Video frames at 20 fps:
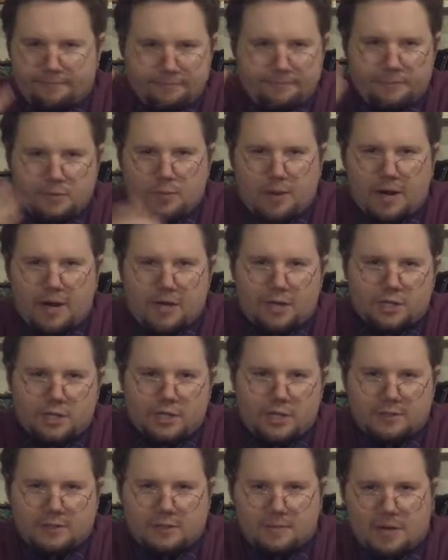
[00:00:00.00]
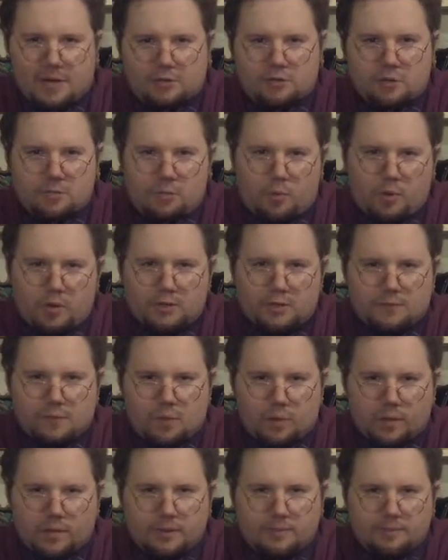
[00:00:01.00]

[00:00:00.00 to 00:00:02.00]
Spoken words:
You might actually get some extra points for it.